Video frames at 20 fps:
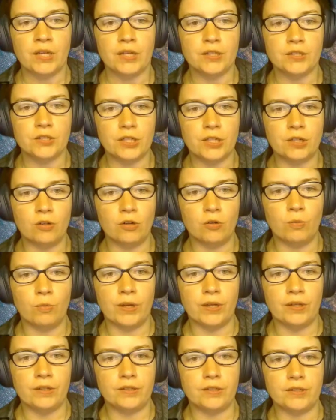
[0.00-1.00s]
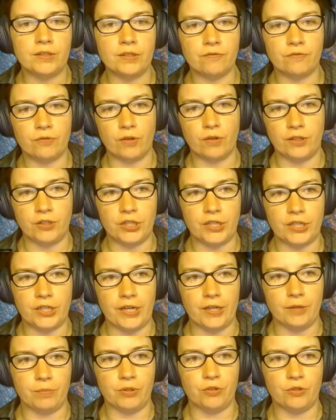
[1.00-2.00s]
is there a way to
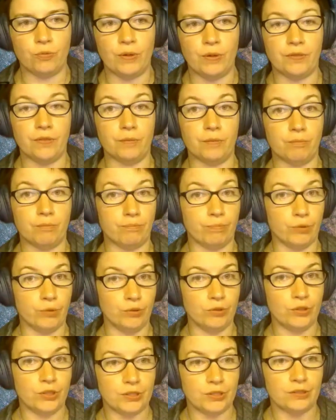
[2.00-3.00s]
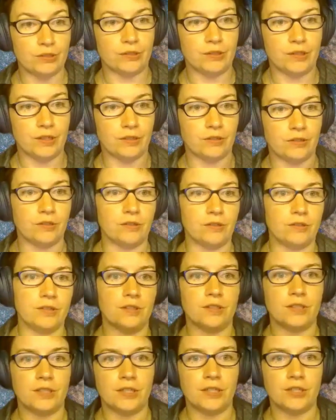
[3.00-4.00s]
differentiate between the bullshit detector
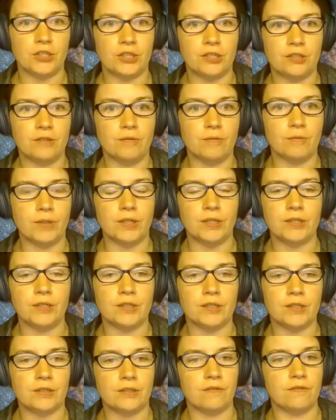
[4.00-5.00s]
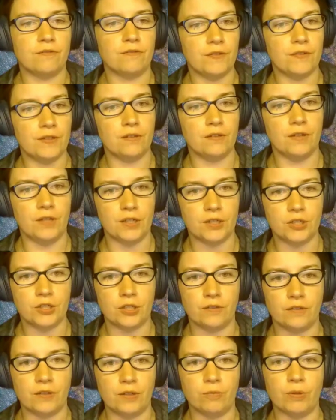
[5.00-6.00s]
sensation when it doesn't fit
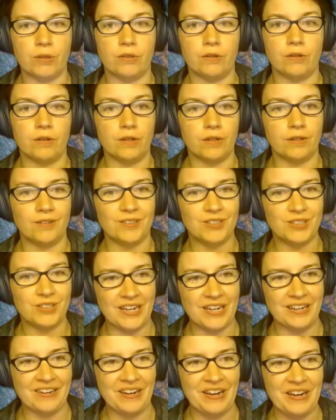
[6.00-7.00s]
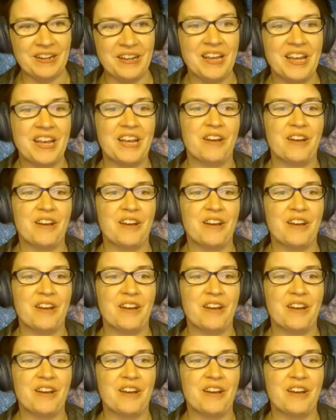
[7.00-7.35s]
logically with our understanding